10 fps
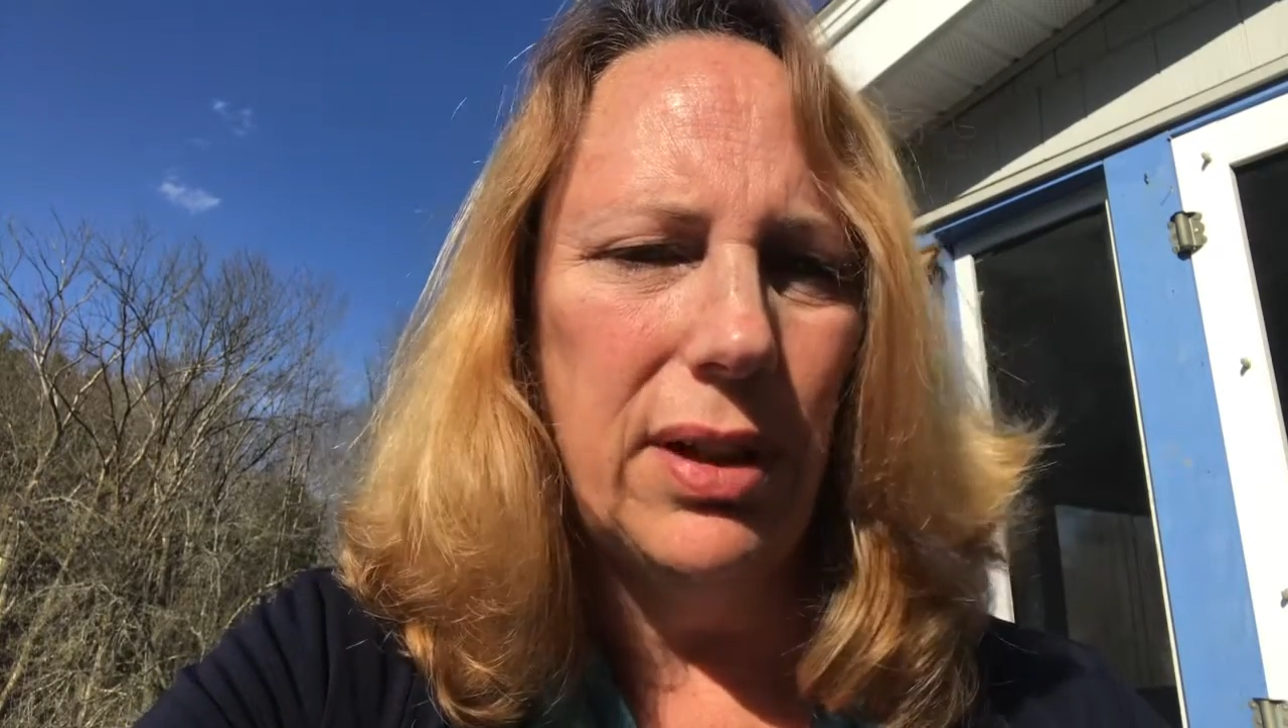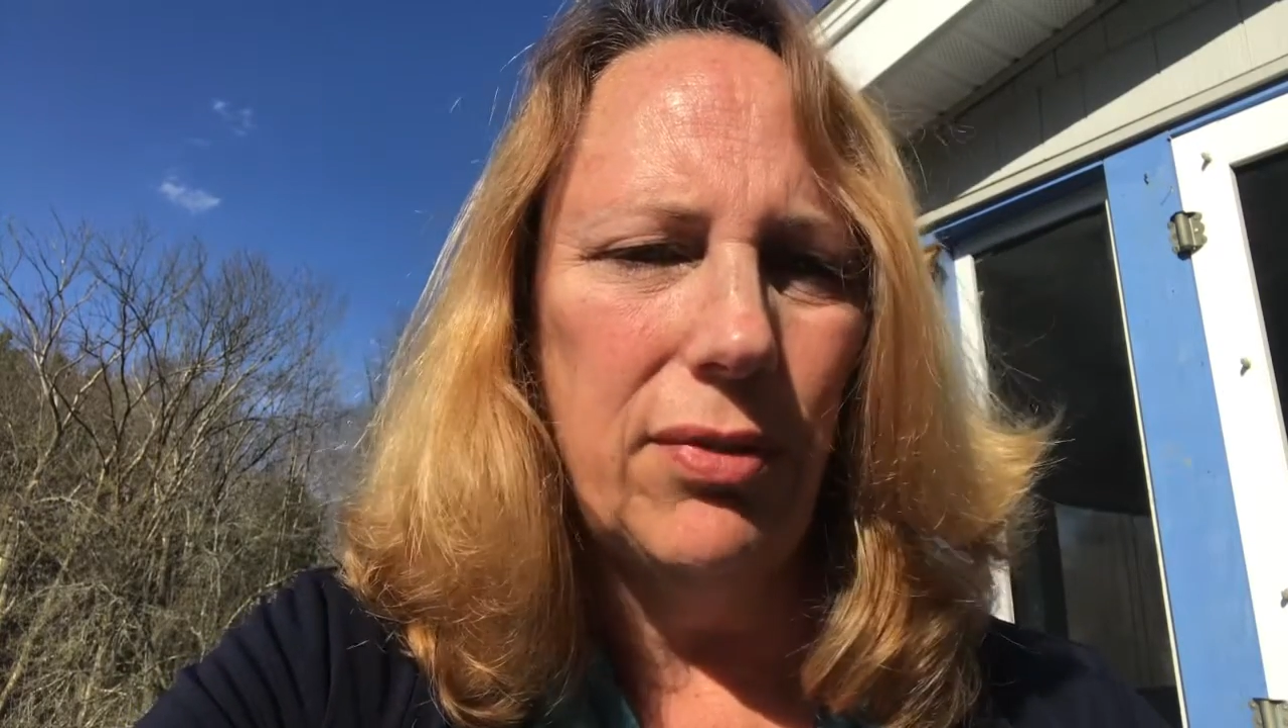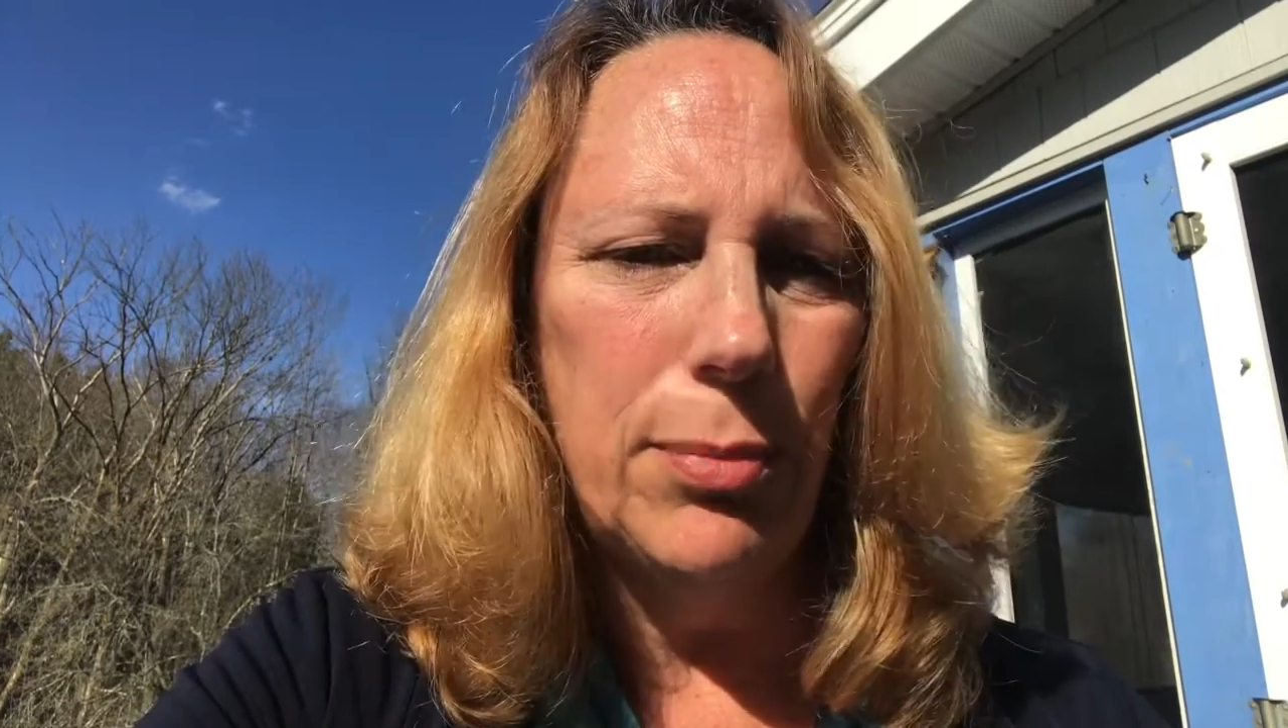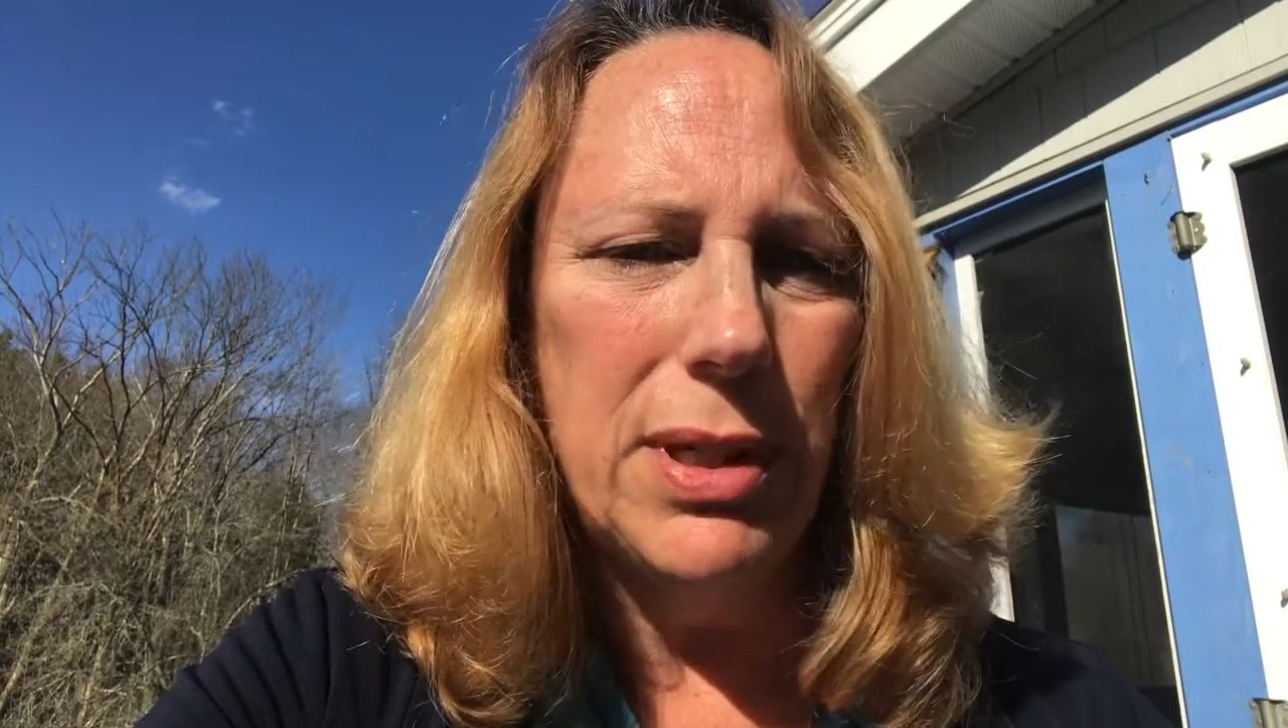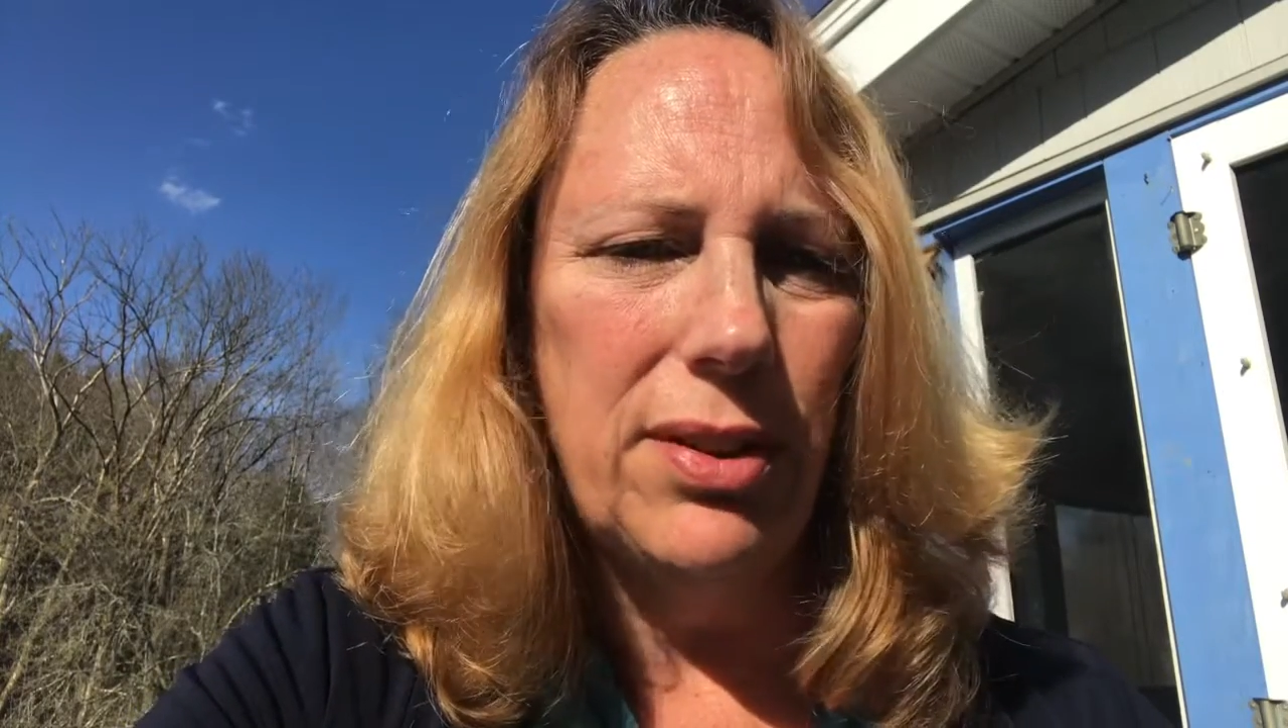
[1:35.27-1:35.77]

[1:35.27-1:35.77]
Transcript: government